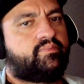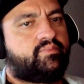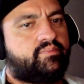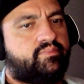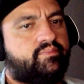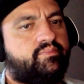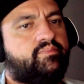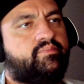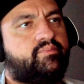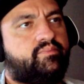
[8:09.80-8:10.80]
Change back to a
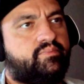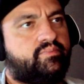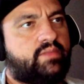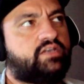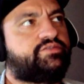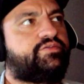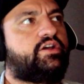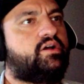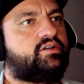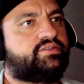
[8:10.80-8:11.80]
bear, and it falls That's back off again.
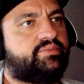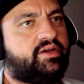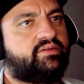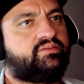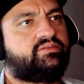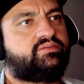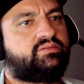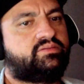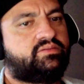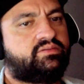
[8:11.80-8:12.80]
Awesome, man. So any buff you can
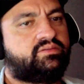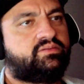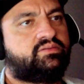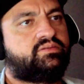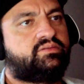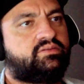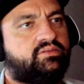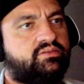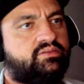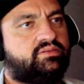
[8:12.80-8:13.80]
just choose, like you know, do I
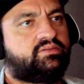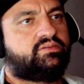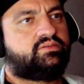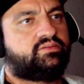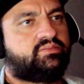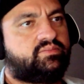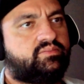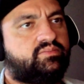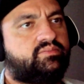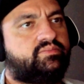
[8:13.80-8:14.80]
want this to apply? Do I not want
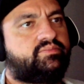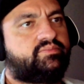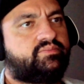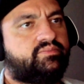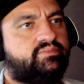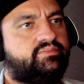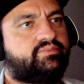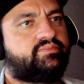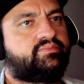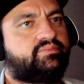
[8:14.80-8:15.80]
this to apply? Nice.
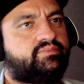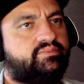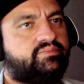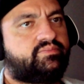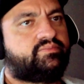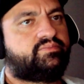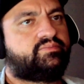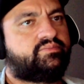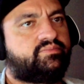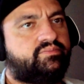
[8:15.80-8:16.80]
And then the spirit that I'm
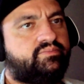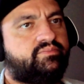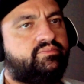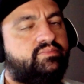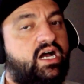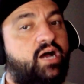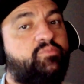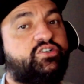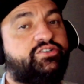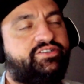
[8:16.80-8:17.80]
reserving um, is
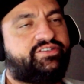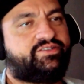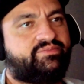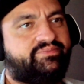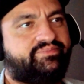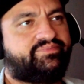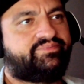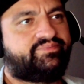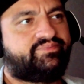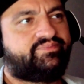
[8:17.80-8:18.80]
uh, being consumed or not
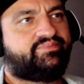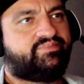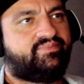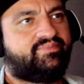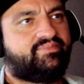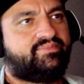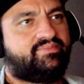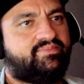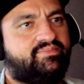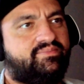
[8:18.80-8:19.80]
consumed. Yeah,
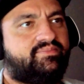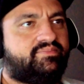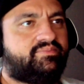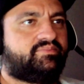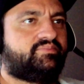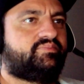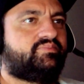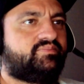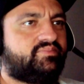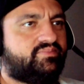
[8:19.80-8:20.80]
that, um, that helps for
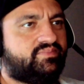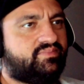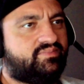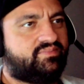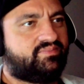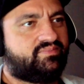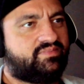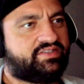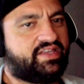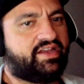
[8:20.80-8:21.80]
clarity when you're like planning
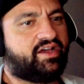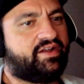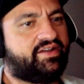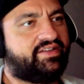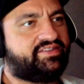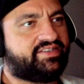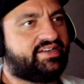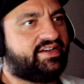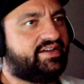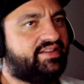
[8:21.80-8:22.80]
out your
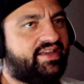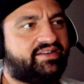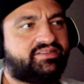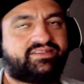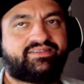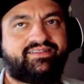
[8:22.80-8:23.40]
abilities or attacks. Yeah.